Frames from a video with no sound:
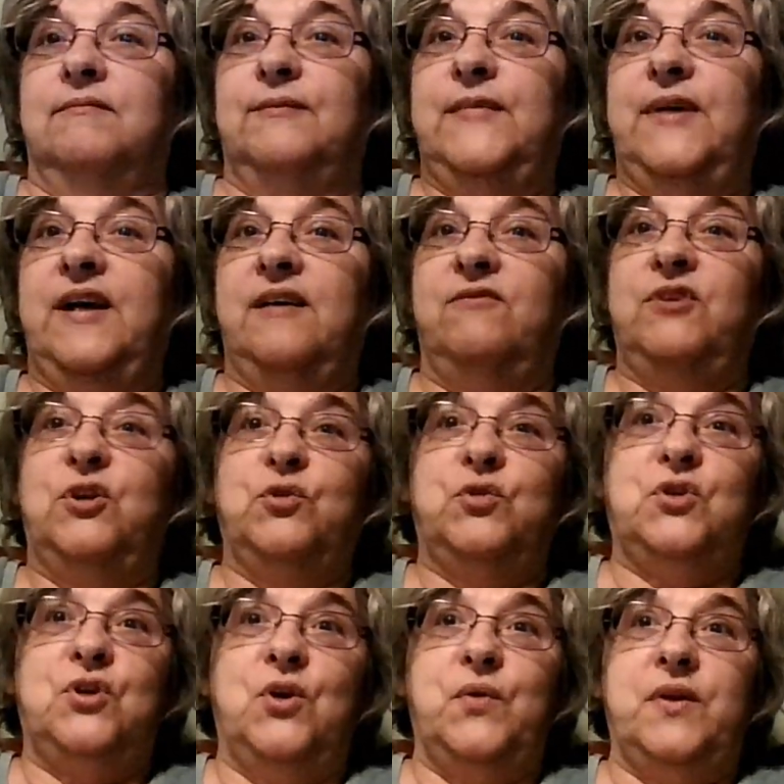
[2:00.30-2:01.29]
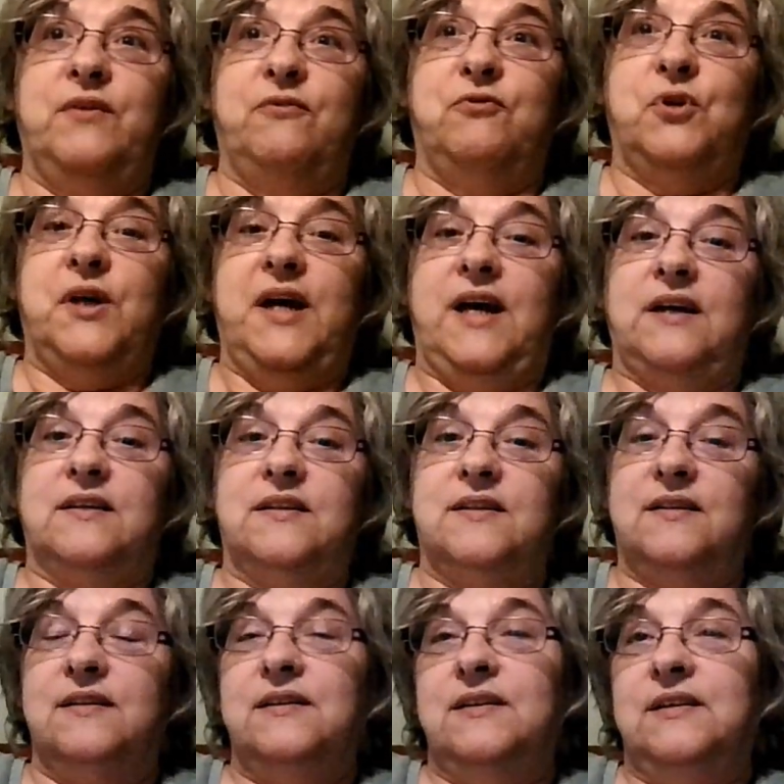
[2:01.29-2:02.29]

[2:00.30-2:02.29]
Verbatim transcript: we have no snow in the forecast